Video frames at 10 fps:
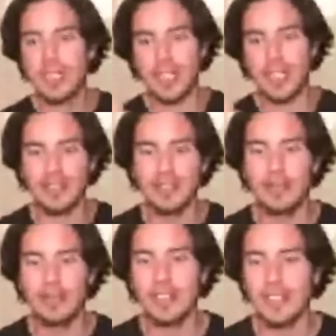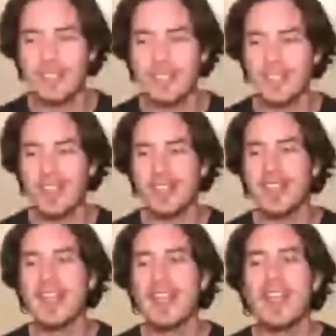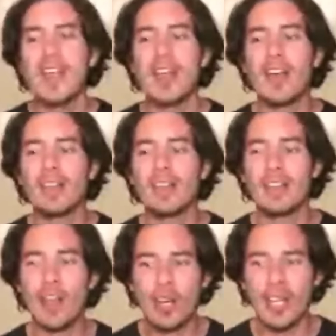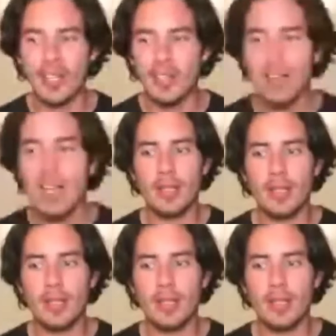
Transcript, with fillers: hitting process, of knocking,